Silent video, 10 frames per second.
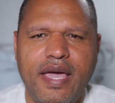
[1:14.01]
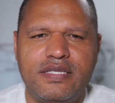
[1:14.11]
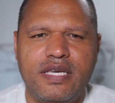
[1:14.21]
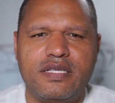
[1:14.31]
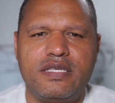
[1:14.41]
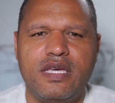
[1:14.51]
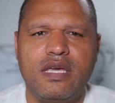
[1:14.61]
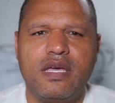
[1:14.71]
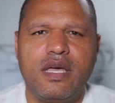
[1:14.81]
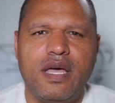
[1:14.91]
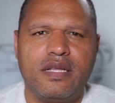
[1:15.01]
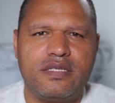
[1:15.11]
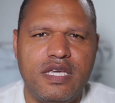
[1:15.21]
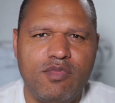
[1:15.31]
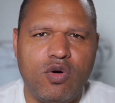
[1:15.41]
AT&T,
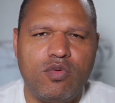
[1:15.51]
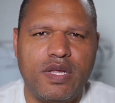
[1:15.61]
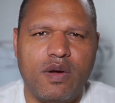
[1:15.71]
and T-Mobile